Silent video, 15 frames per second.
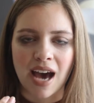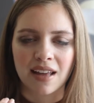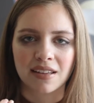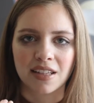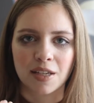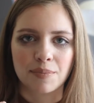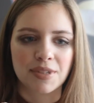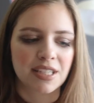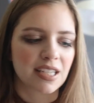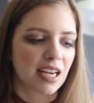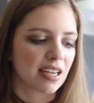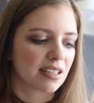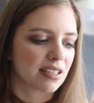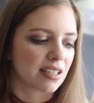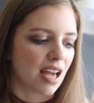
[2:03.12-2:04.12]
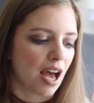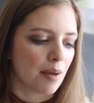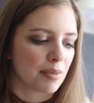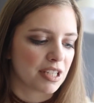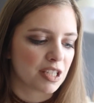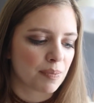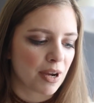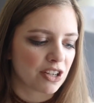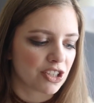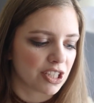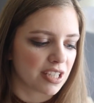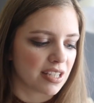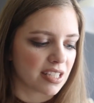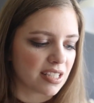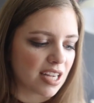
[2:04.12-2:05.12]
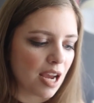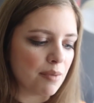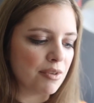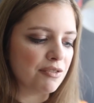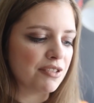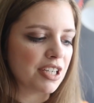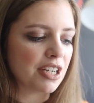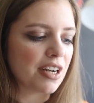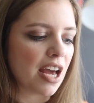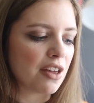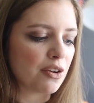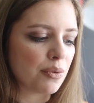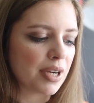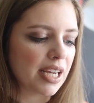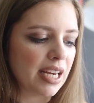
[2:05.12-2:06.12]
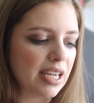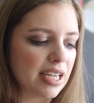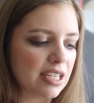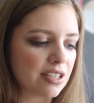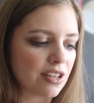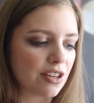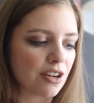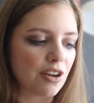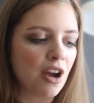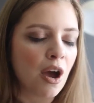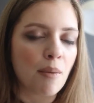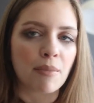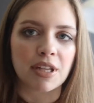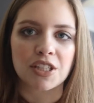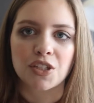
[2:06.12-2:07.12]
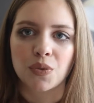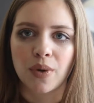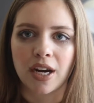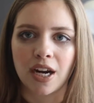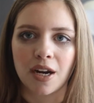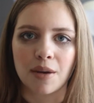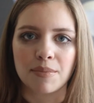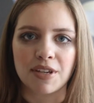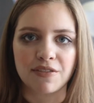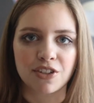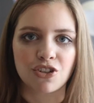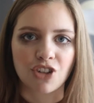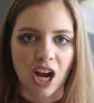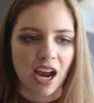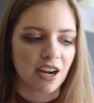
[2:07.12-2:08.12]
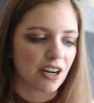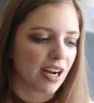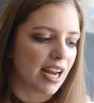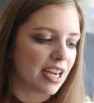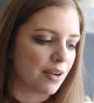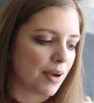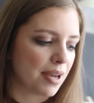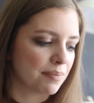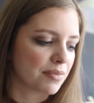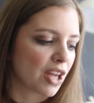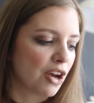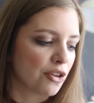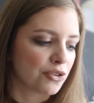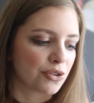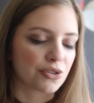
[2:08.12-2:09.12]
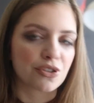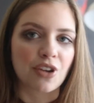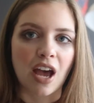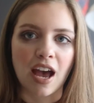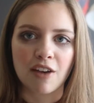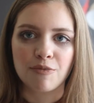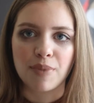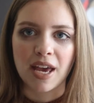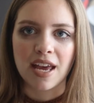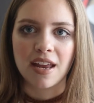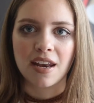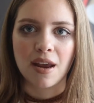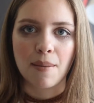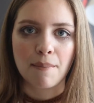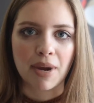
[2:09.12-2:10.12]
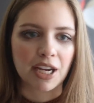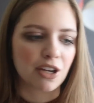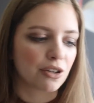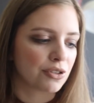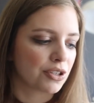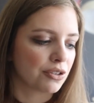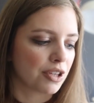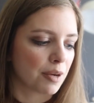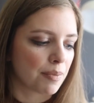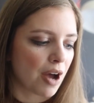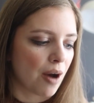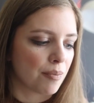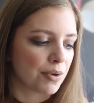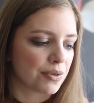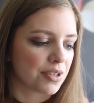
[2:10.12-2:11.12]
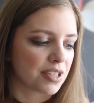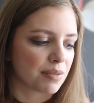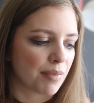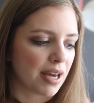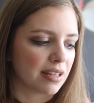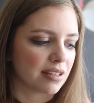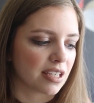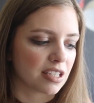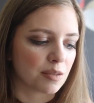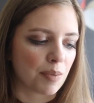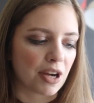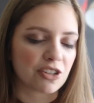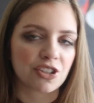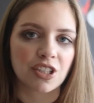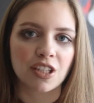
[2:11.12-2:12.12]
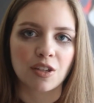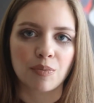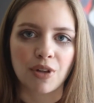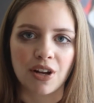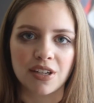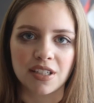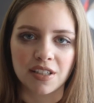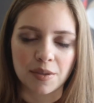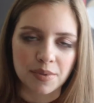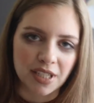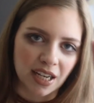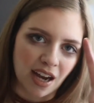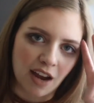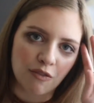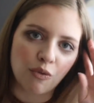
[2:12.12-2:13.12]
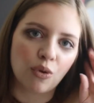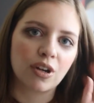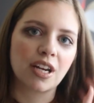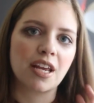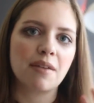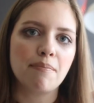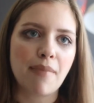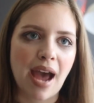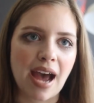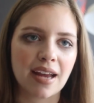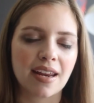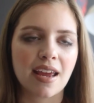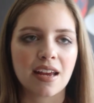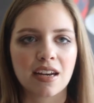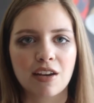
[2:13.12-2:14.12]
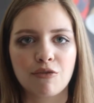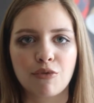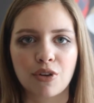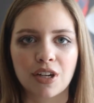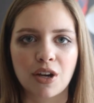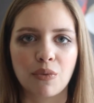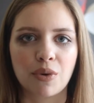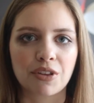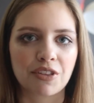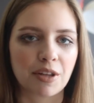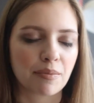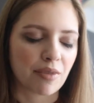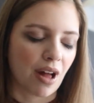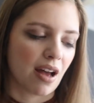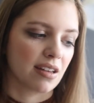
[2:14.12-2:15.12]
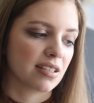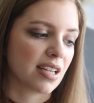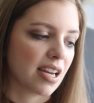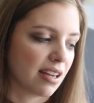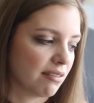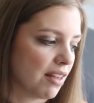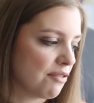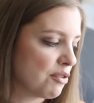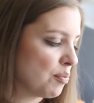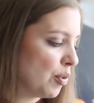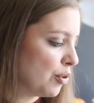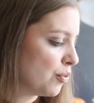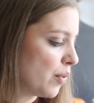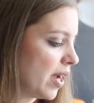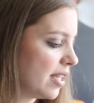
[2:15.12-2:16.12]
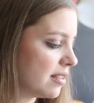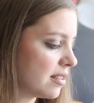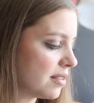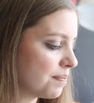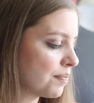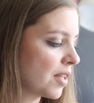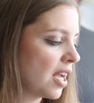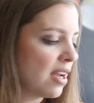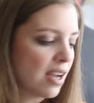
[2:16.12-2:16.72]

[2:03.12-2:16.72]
matte lipsticks, um, especially this time of year now that we're getting into the months where I'm even drier. Anyway, those have been my go-to lip combo this month, especially the Blondie lipstick. I've worn it matte and I've worn it with lip gloss and I love it both ways.